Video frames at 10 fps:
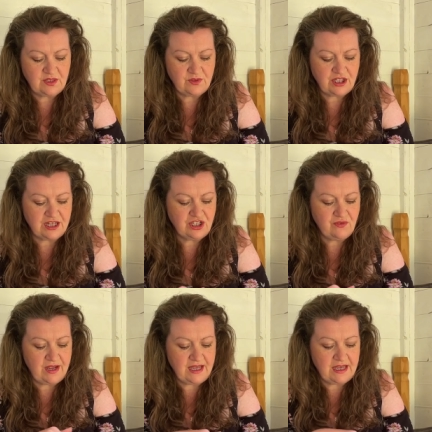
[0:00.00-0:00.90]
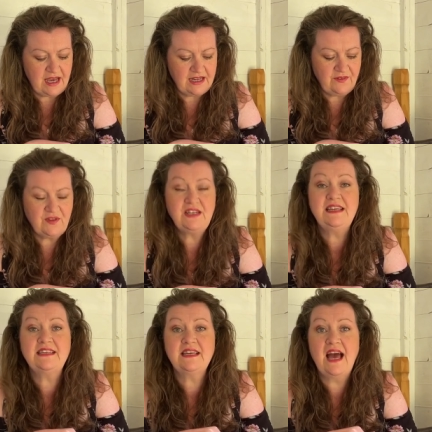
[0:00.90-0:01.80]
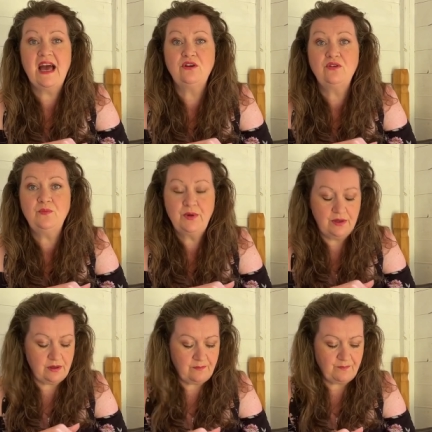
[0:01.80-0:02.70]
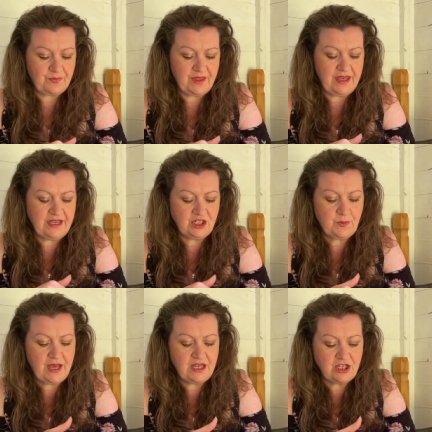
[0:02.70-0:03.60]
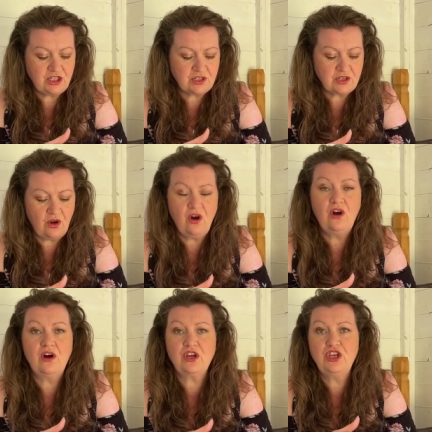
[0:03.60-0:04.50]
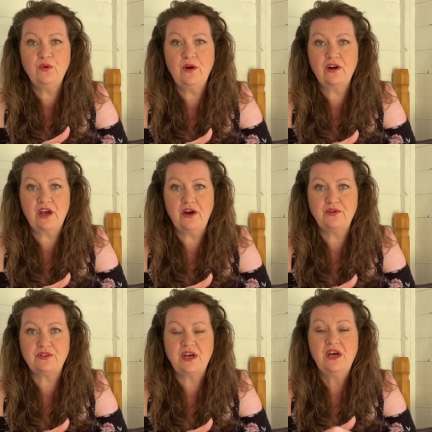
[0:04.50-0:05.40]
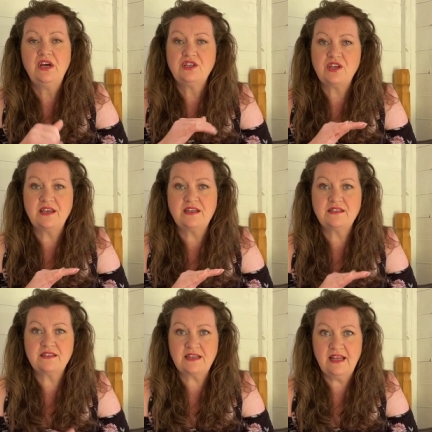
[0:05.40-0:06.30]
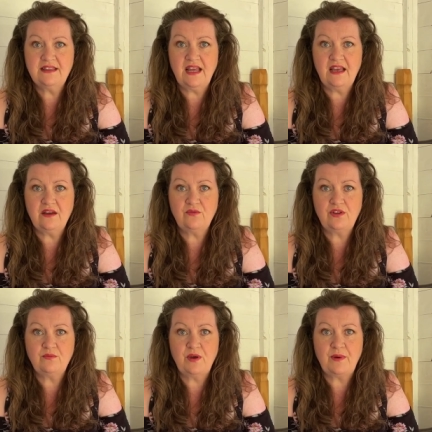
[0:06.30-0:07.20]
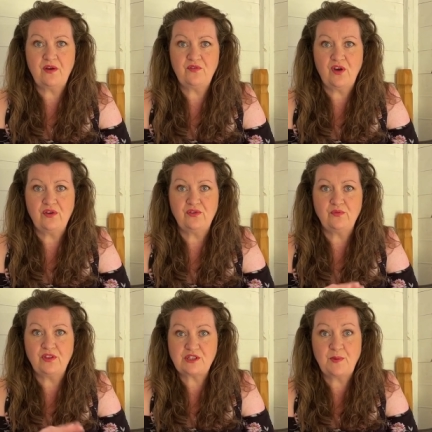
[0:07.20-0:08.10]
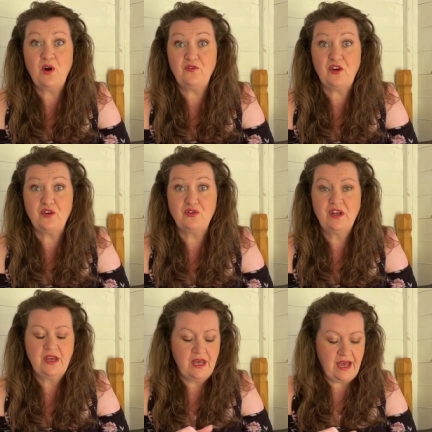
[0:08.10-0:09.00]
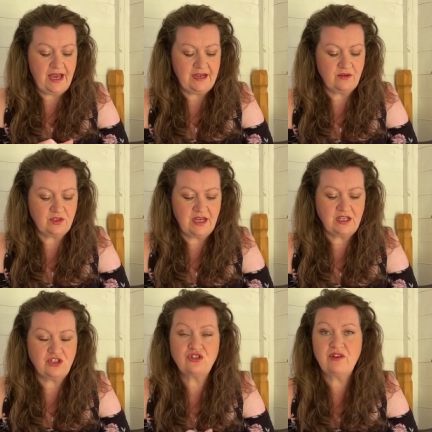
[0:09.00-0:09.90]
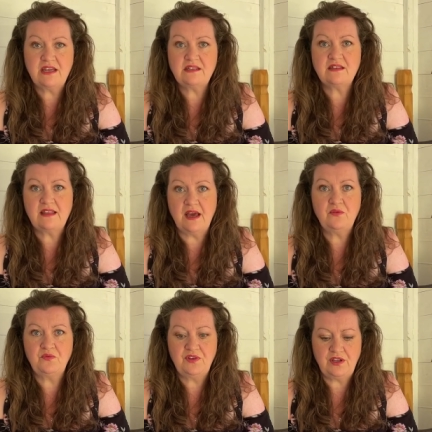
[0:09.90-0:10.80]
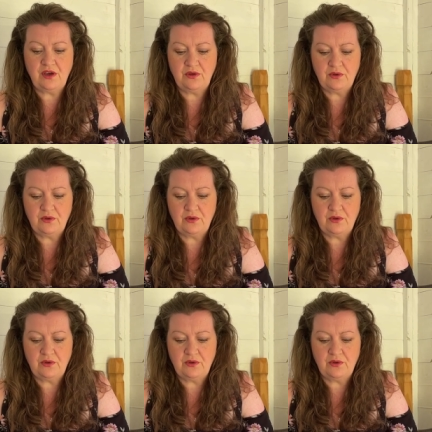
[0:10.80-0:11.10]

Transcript: is for January. And if you need help, each page has got a QR code. So you can scan that with your mobile phone, with a smartphone, and it will take you straight to the help video